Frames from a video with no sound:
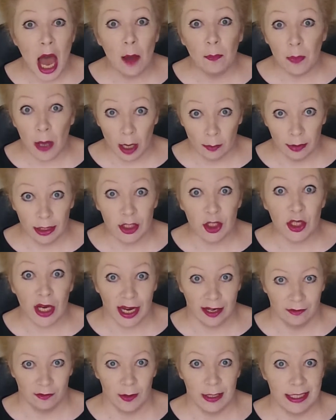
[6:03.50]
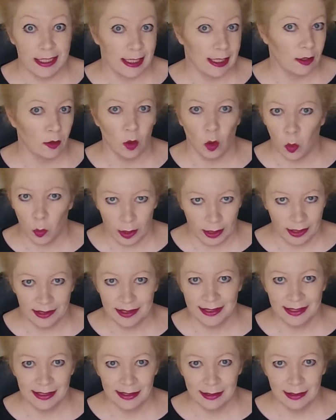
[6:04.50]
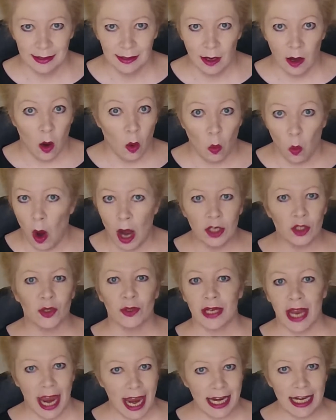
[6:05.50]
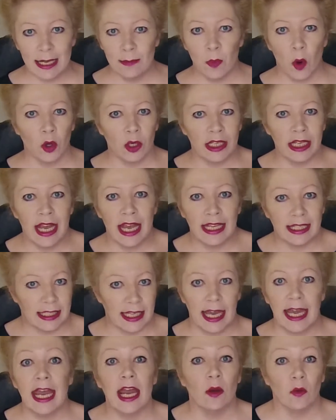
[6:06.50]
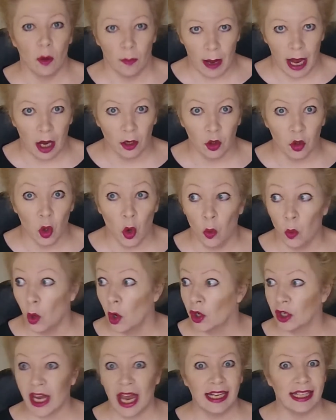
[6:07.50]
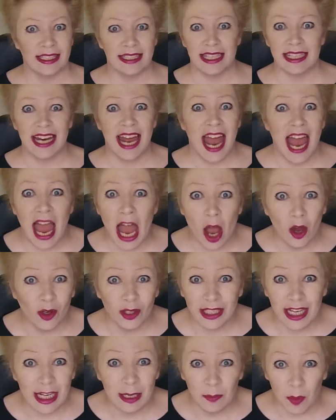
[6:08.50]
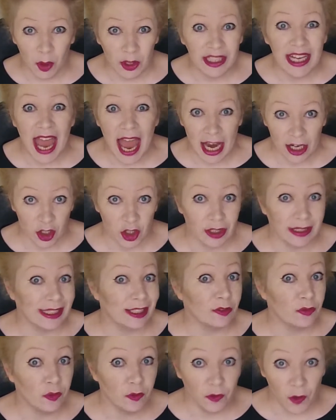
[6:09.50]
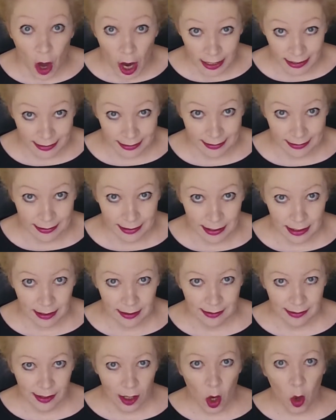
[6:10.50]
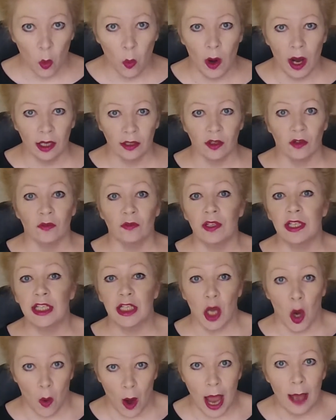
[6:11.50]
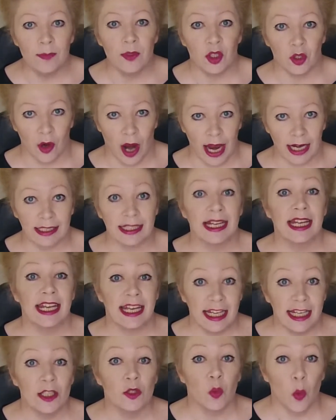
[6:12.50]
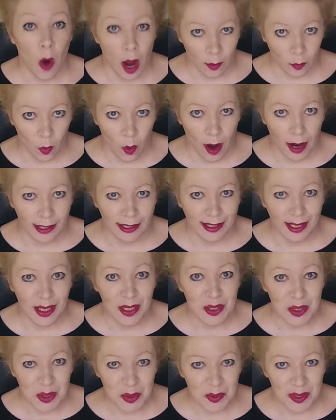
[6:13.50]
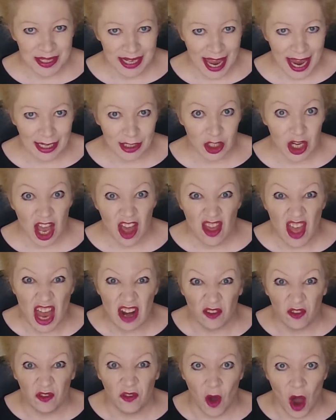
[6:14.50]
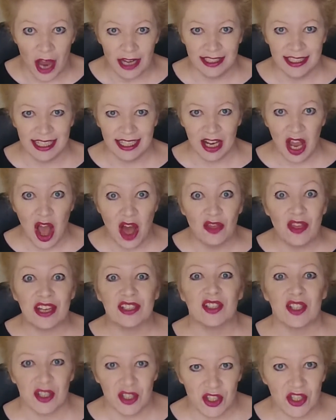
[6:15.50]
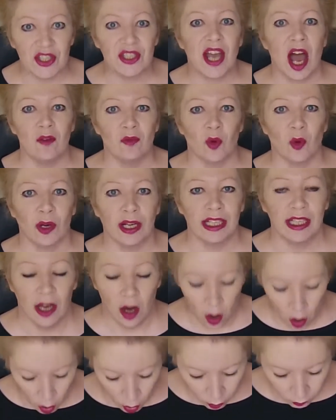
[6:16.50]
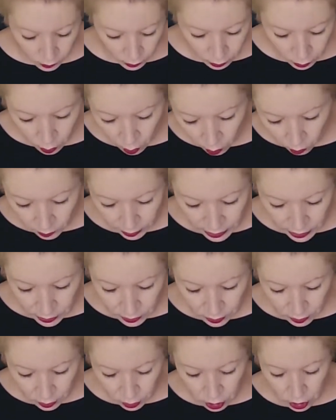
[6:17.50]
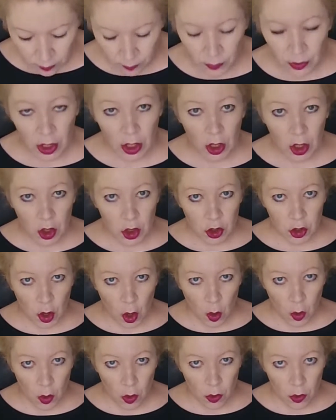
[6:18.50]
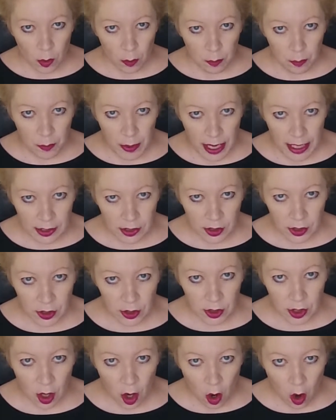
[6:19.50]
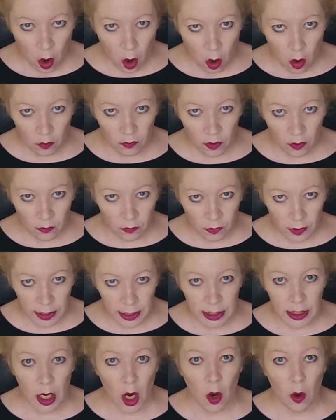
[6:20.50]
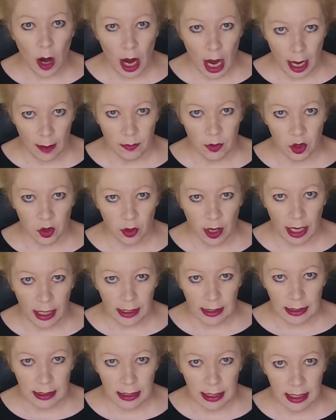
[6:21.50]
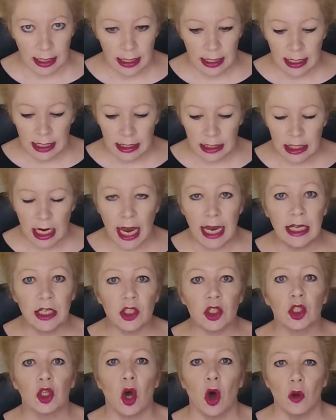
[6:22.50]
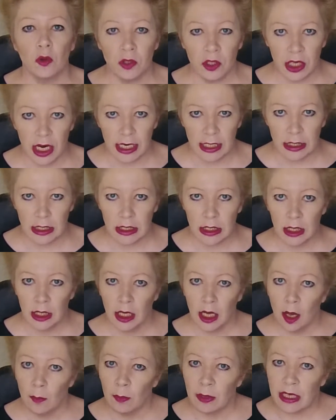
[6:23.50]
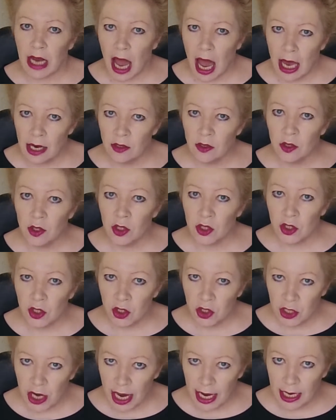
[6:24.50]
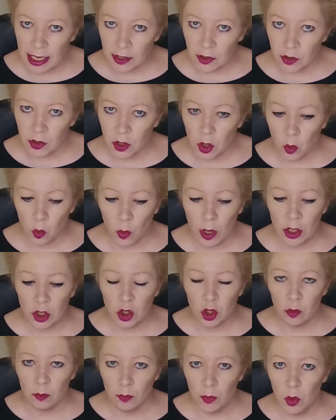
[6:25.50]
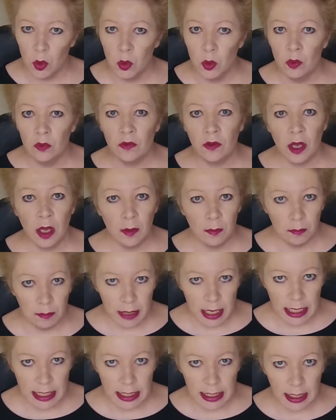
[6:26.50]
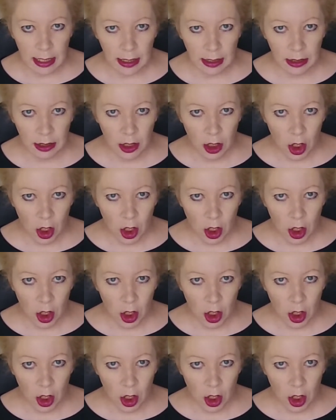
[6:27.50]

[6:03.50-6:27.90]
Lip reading: are published every single week. Why should anybody care about your work, and indeed, how could anybody actually find it? Well, a video abstract is one way to enact that finding, that discovery of your research. So the best of video abstracts takes content, but understands that when you move media,